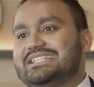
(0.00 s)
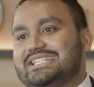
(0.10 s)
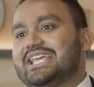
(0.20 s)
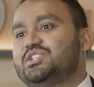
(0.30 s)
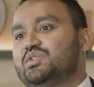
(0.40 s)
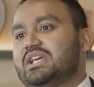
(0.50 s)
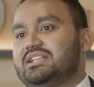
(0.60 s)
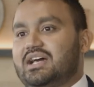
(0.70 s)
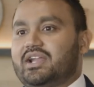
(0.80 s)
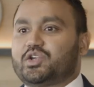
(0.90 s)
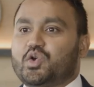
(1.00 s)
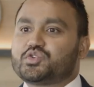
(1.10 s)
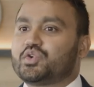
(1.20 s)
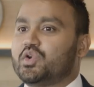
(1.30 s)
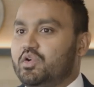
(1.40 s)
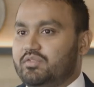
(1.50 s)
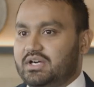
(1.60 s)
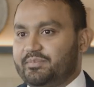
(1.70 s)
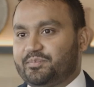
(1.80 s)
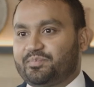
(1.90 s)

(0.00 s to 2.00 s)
day-to-day direct control over,